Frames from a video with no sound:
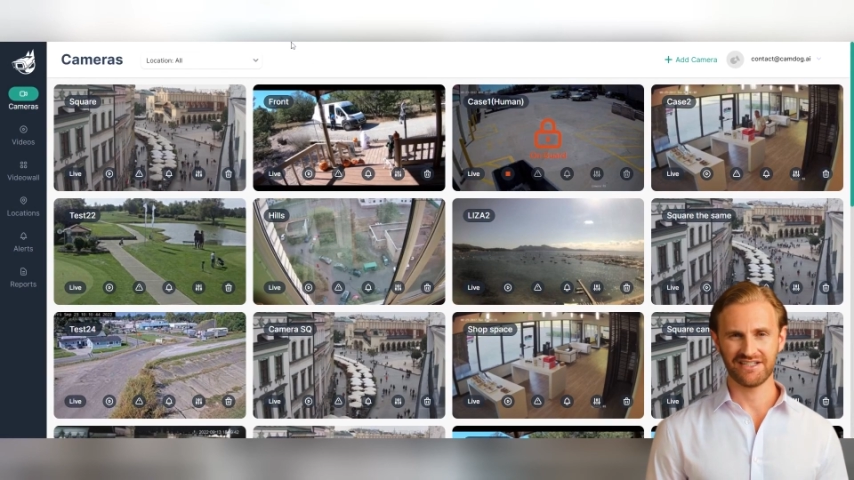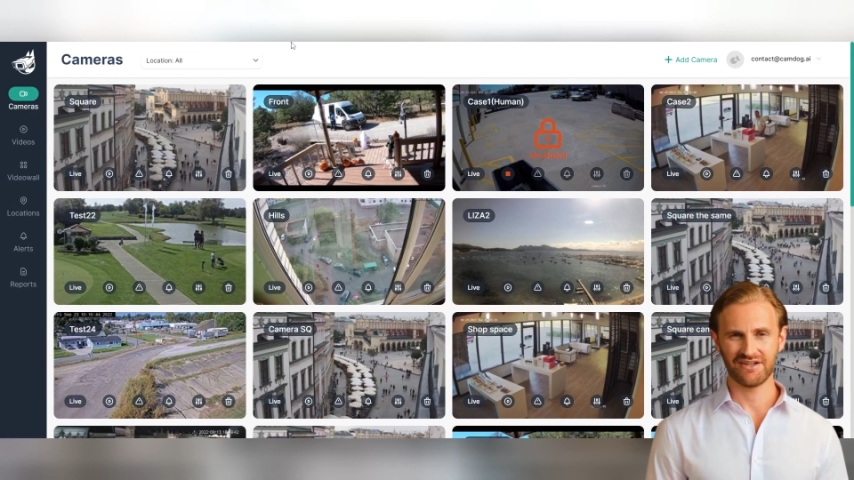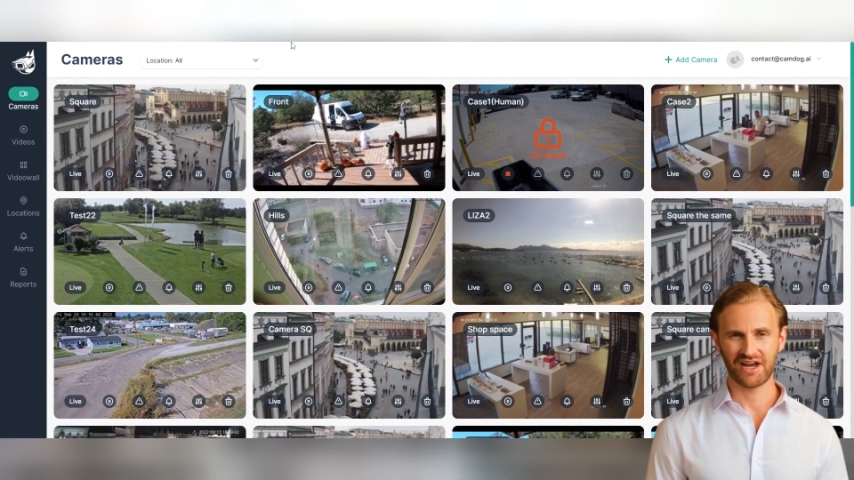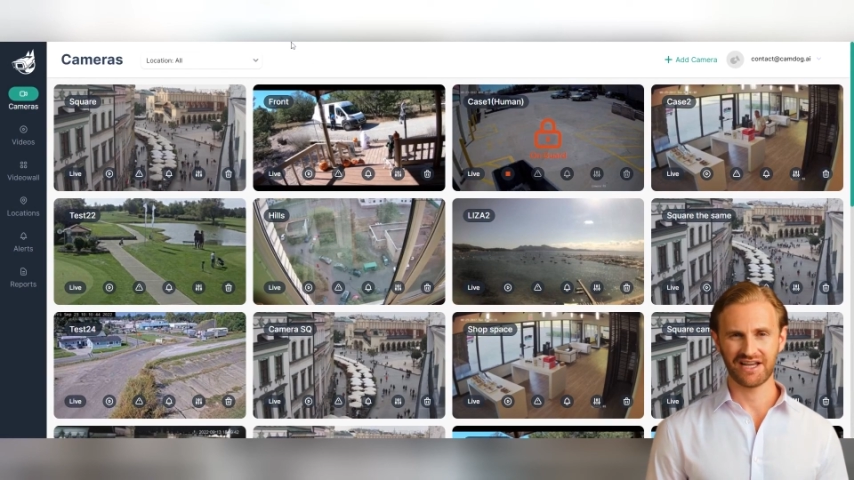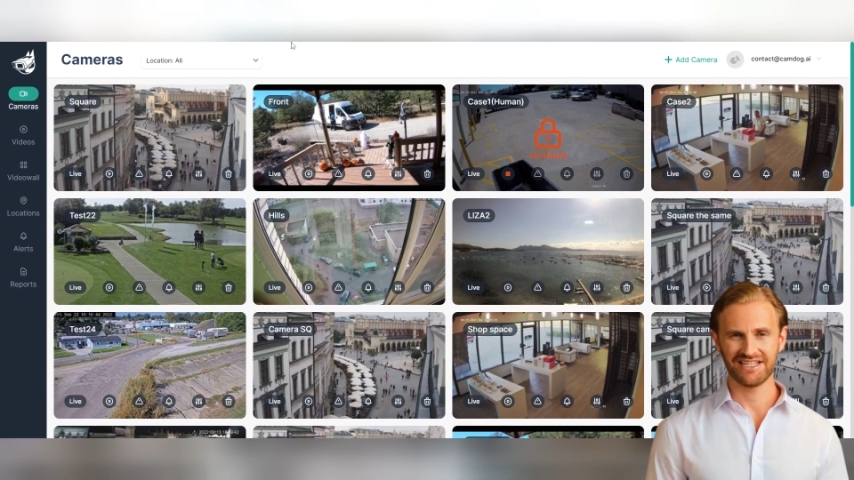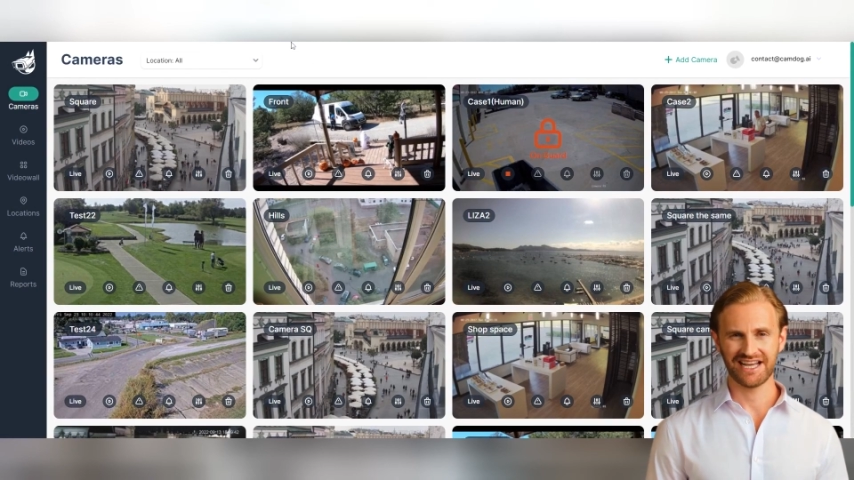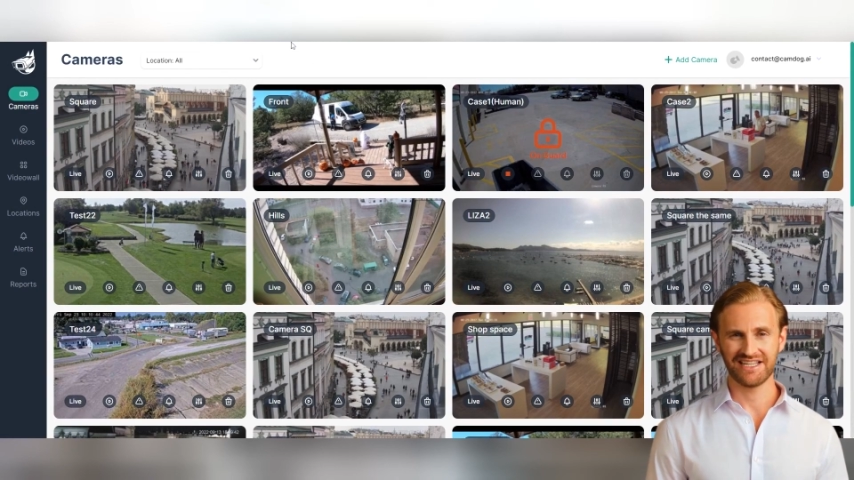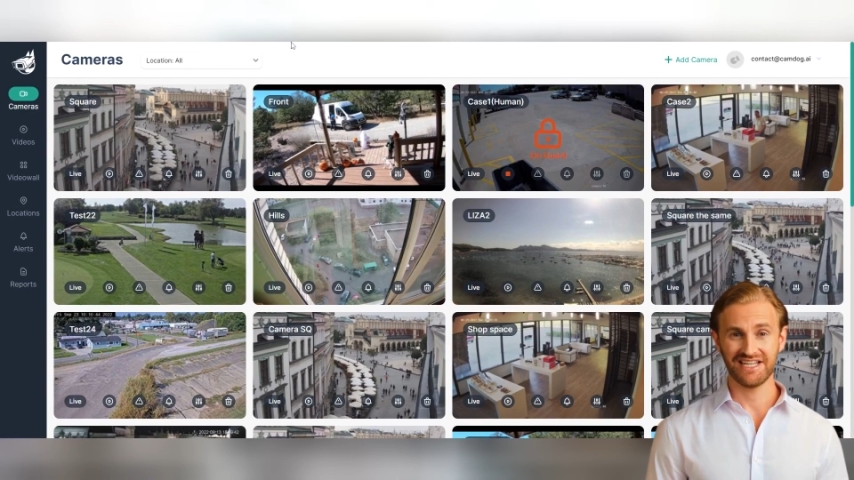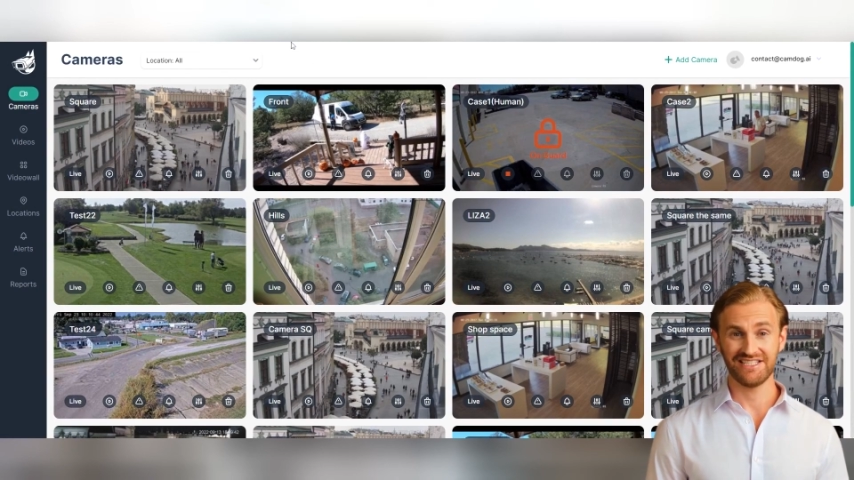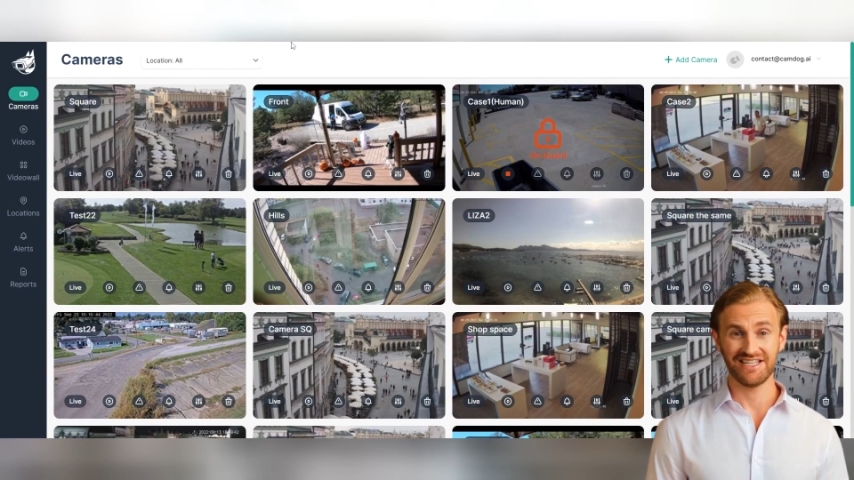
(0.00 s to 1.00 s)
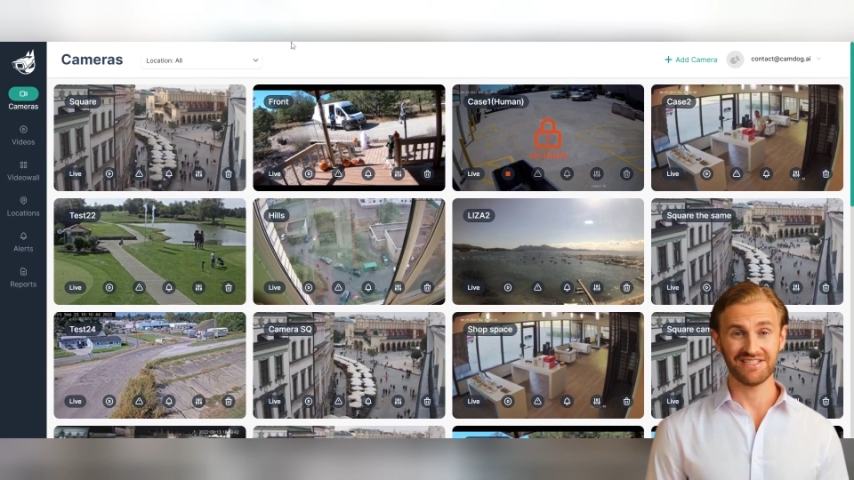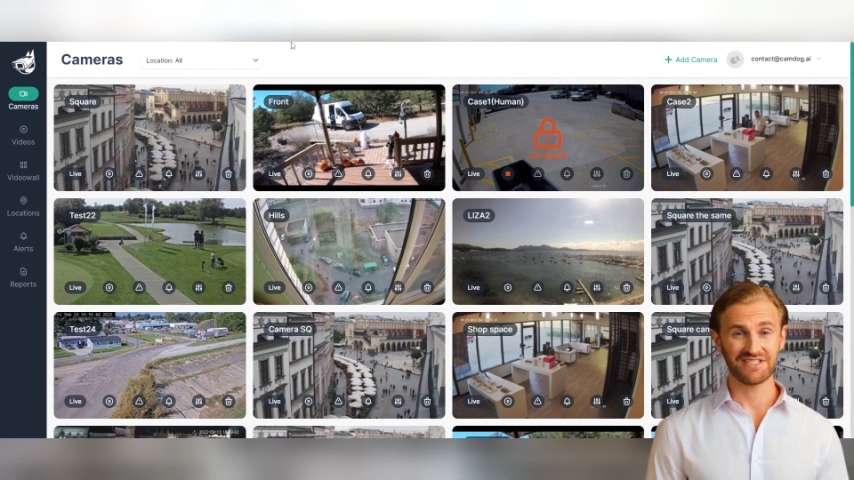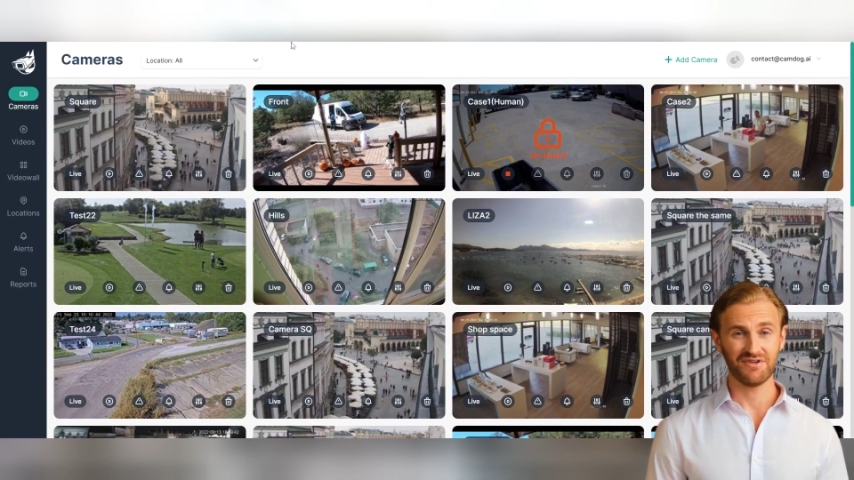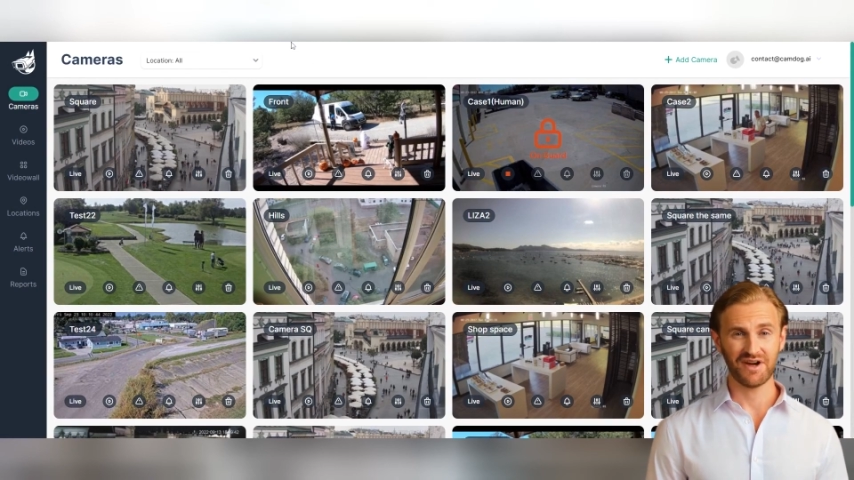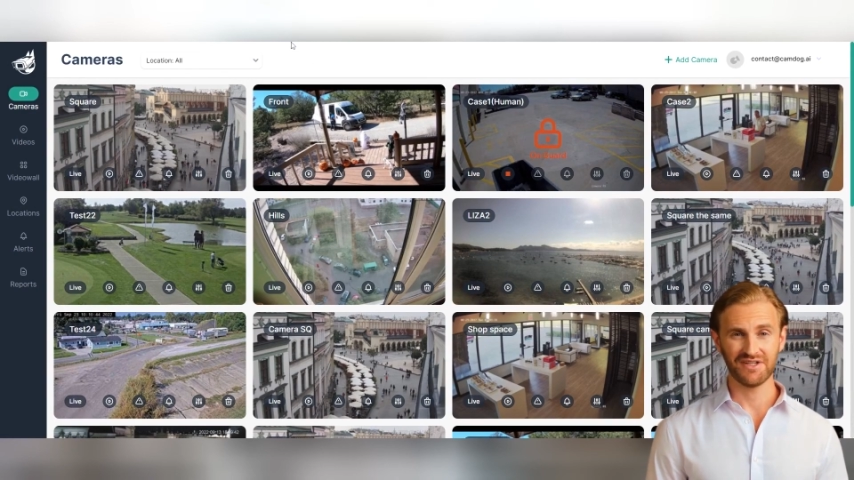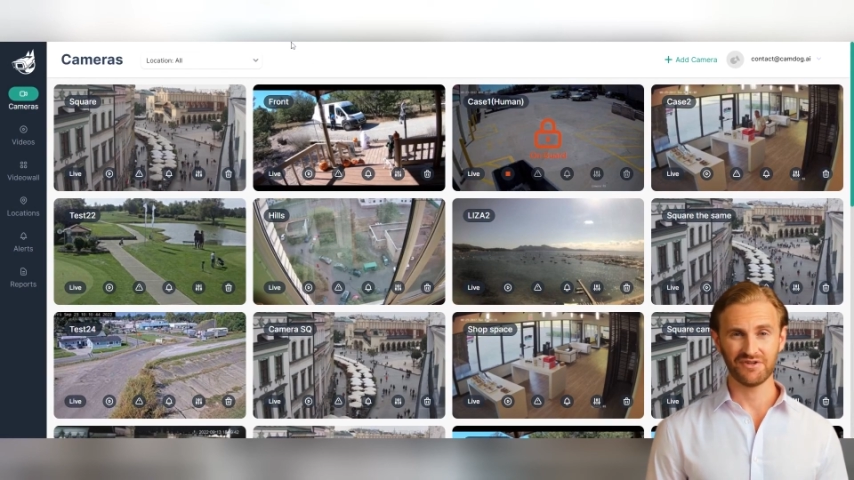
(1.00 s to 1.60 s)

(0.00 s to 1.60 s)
to contact us and describe